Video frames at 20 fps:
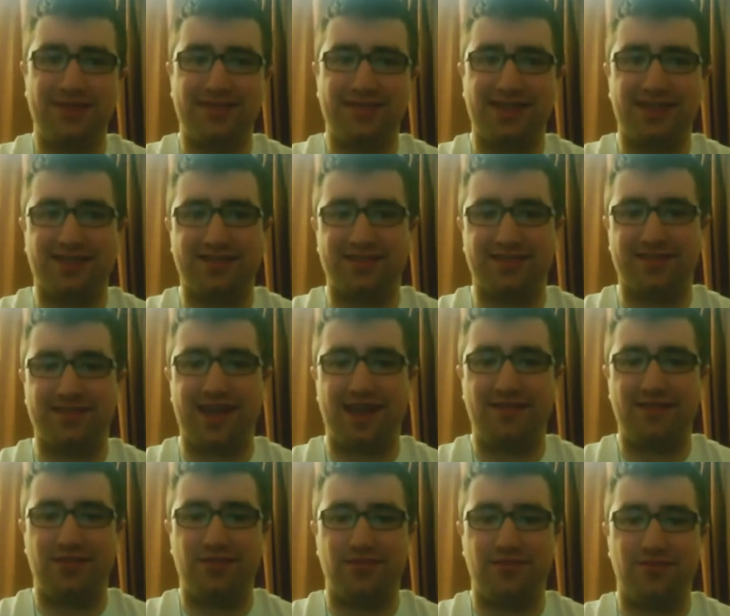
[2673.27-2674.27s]
6 or
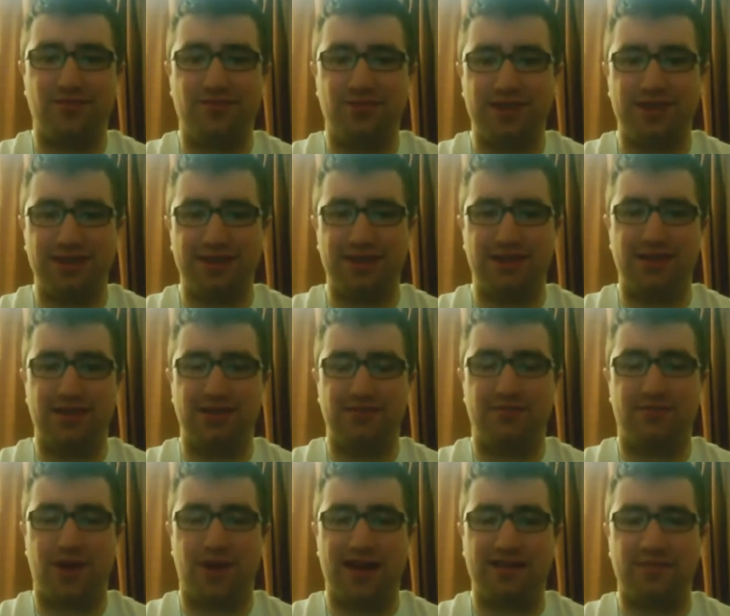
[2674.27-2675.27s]
7 really
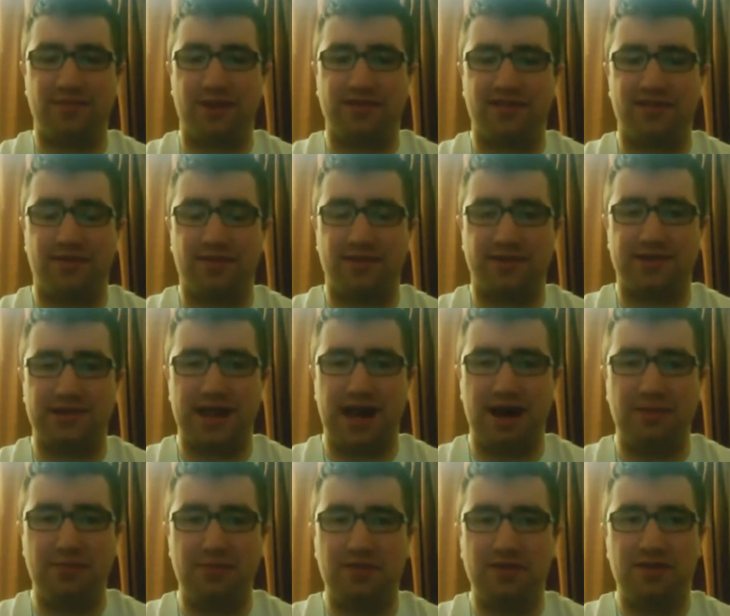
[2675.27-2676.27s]
good prospects up at the
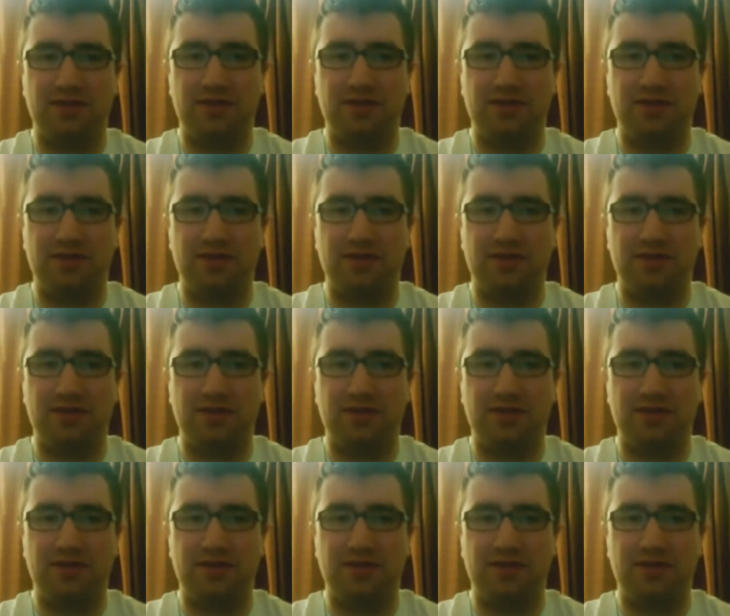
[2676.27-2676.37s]
top,